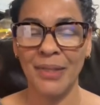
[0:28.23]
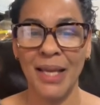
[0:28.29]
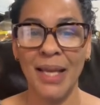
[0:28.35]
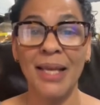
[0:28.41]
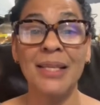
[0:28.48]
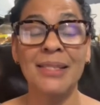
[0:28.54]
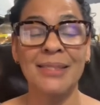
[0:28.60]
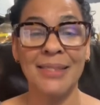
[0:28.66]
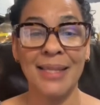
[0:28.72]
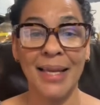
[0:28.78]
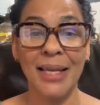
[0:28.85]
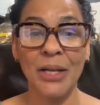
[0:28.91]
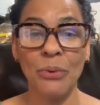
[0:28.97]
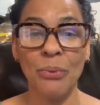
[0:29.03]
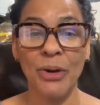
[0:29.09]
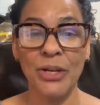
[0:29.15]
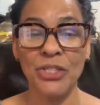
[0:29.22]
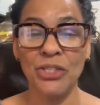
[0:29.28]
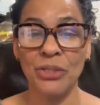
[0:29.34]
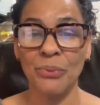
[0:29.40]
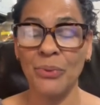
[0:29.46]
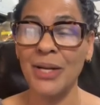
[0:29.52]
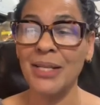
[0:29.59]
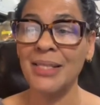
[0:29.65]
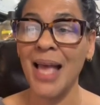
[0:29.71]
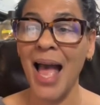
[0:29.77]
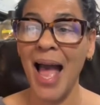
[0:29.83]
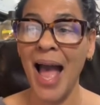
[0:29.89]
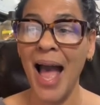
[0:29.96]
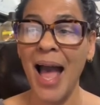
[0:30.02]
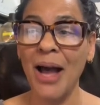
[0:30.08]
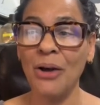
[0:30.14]
Second question was,
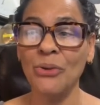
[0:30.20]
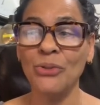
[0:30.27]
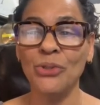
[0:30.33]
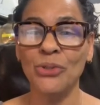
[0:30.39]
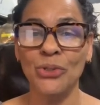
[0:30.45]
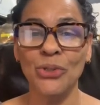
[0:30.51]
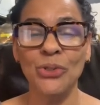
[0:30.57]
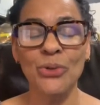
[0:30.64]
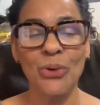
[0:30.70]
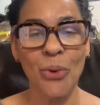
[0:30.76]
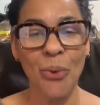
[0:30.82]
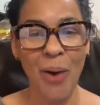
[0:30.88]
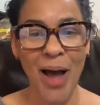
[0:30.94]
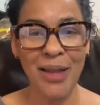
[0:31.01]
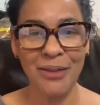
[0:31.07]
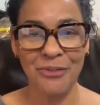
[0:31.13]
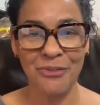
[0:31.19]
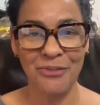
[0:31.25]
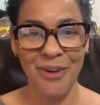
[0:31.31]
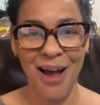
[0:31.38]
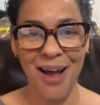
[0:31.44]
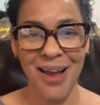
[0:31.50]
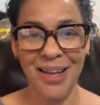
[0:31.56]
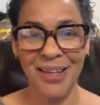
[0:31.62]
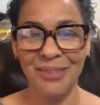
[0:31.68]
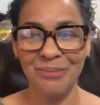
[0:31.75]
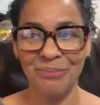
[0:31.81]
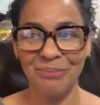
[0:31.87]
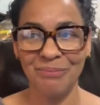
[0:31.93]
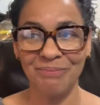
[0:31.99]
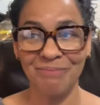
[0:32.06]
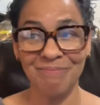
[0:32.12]
how do you qualify?
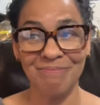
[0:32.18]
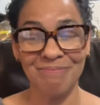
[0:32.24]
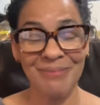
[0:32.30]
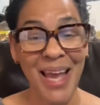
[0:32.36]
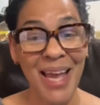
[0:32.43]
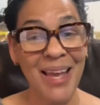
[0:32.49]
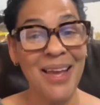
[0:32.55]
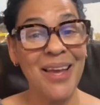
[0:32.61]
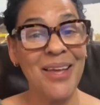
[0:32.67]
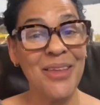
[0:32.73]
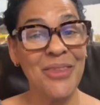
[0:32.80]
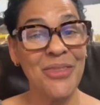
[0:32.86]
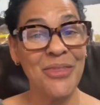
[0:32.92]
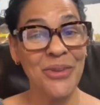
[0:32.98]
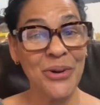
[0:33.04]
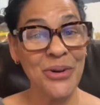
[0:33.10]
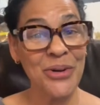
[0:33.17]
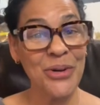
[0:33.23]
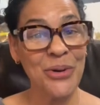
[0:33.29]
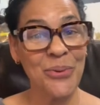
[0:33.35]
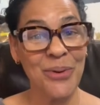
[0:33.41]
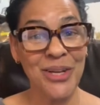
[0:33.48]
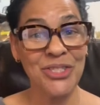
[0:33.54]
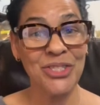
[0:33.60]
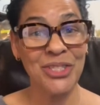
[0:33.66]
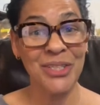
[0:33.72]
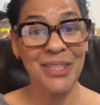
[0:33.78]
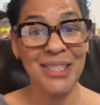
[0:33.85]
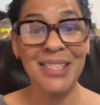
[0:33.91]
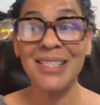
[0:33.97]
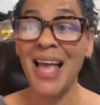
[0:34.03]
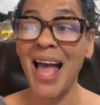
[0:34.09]
Third question
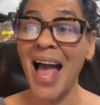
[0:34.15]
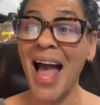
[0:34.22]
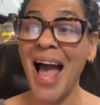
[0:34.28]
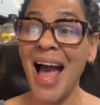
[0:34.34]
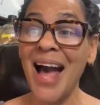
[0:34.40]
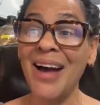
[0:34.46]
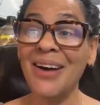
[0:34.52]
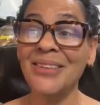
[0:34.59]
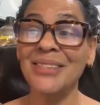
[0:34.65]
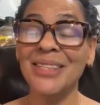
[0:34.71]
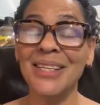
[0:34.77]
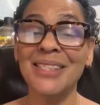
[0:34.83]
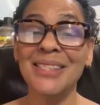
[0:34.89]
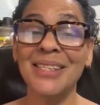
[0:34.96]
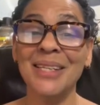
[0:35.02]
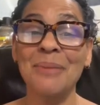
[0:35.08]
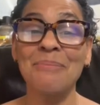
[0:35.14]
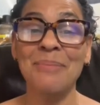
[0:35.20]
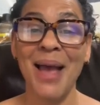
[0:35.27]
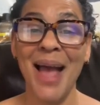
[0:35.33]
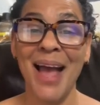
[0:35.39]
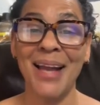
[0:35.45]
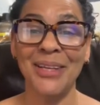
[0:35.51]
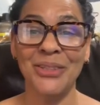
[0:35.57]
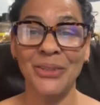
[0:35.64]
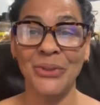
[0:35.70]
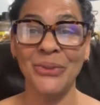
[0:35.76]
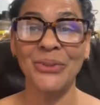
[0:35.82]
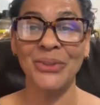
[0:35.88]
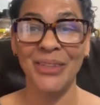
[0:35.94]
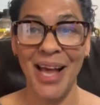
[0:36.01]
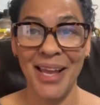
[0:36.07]
is, how does it impact
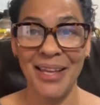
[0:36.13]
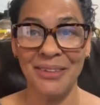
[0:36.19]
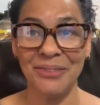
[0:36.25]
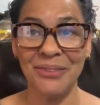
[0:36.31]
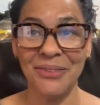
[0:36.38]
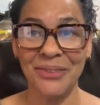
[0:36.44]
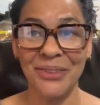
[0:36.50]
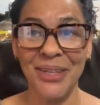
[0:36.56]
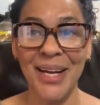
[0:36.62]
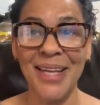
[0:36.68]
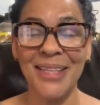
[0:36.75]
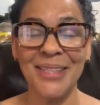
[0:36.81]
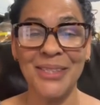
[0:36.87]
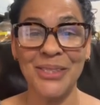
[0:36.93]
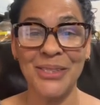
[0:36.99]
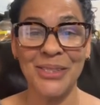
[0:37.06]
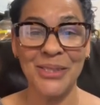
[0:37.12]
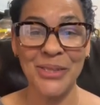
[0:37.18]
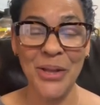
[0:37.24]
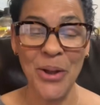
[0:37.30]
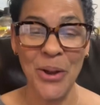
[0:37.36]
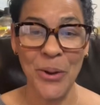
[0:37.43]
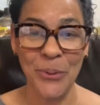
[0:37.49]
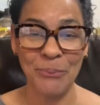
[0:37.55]
your life, right? So